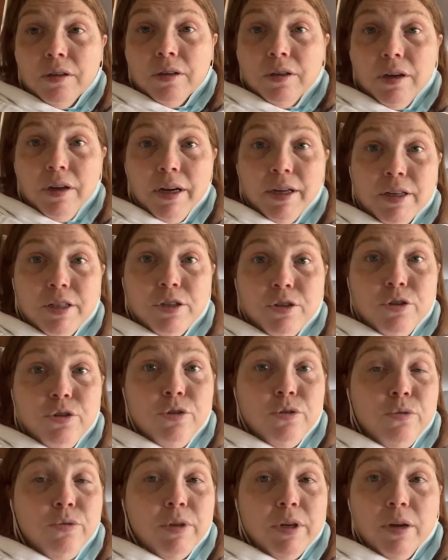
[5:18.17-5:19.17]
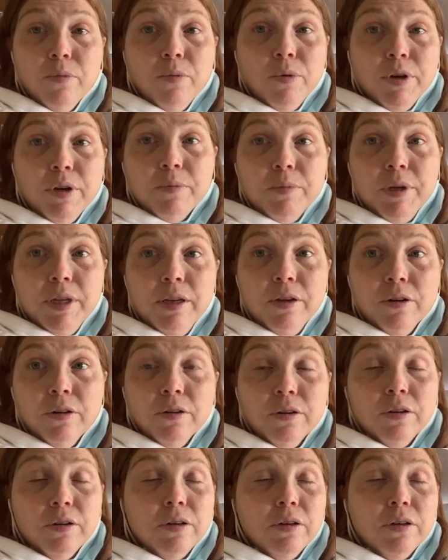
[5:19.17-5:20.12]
I do not want to be here.